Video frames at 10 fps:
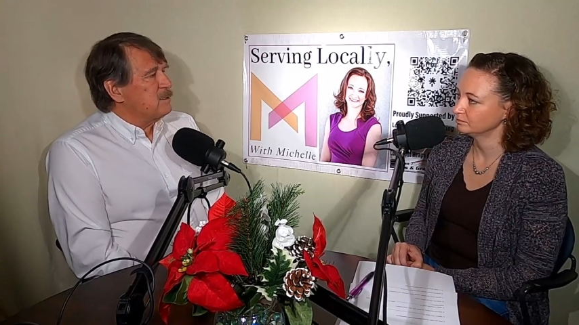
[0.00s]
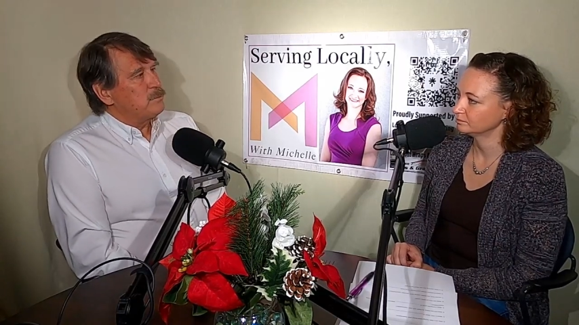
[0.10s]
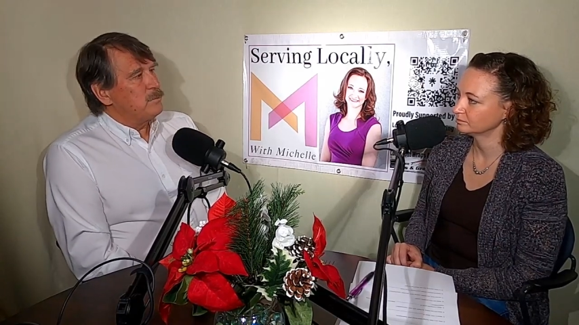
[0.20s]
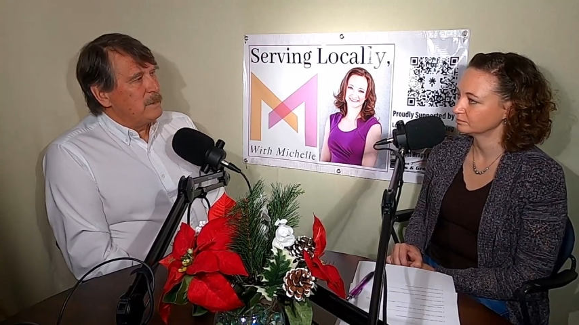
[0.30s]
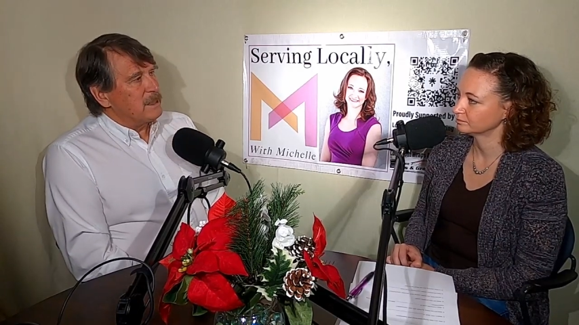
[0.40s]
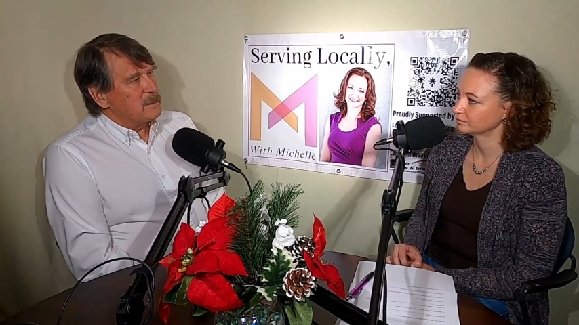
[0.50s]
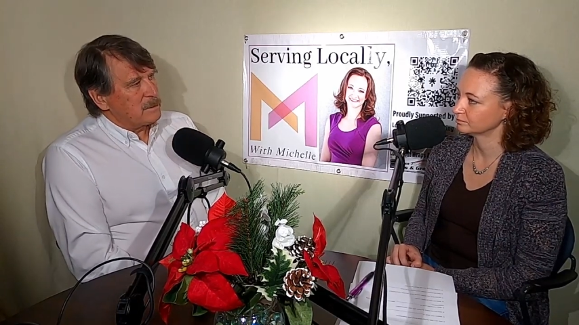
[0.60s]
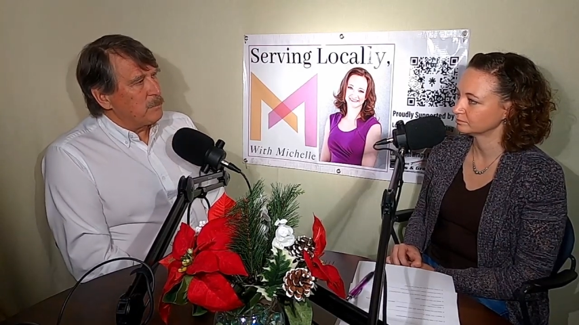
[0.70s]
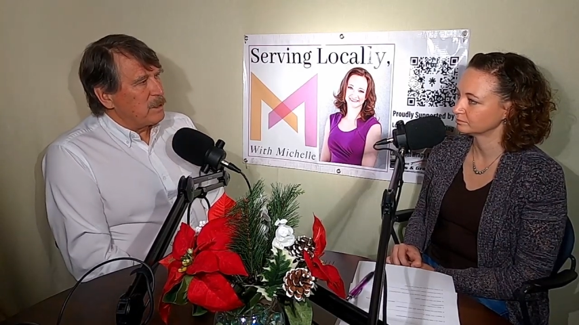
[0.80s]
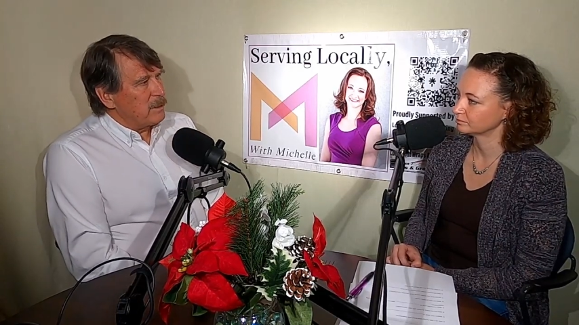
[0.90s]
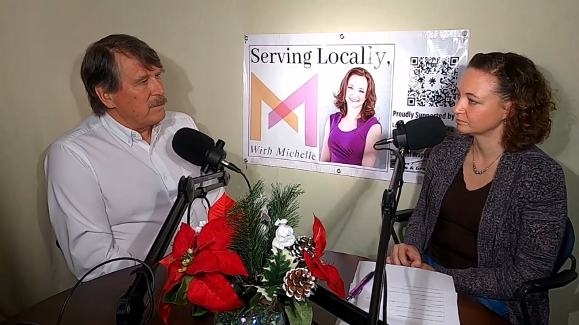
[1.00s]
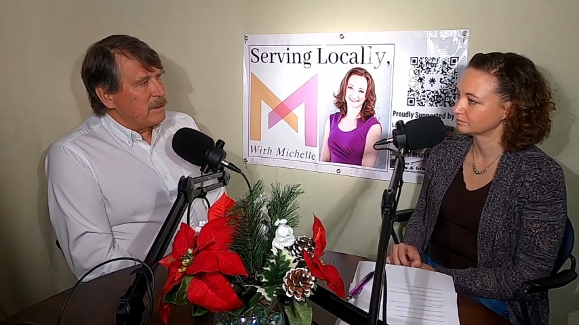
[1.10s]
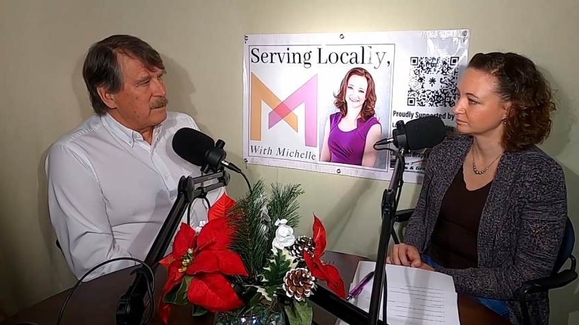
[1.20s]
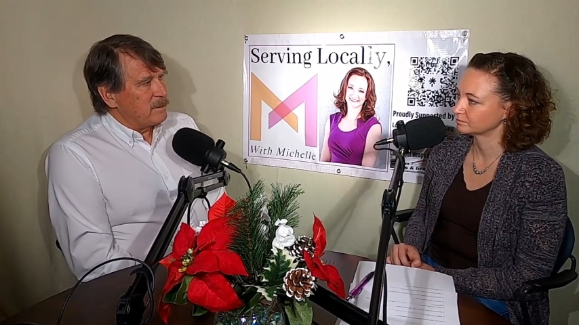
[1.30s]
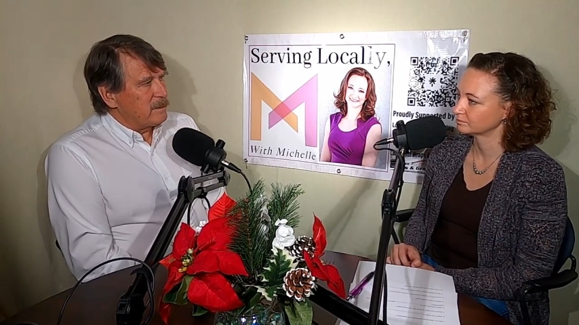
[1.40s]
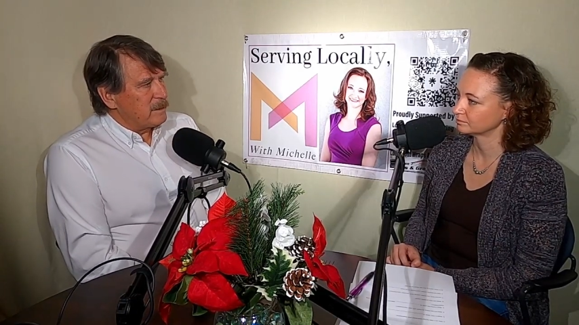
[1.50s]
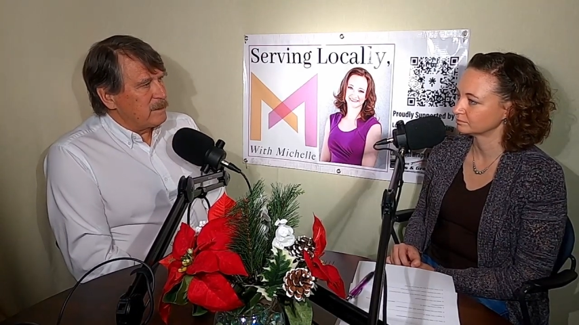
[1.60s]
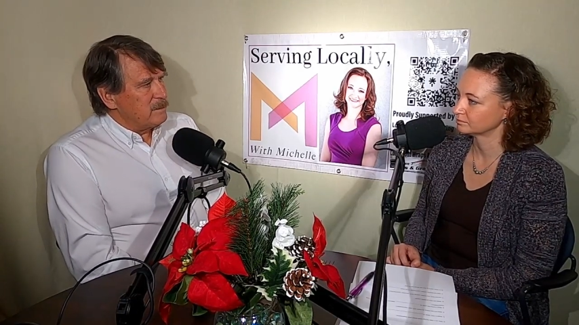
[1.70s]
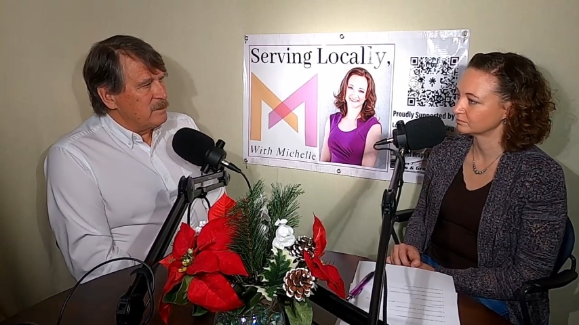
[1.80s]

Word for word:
Speaker 1: that's that's something that uh,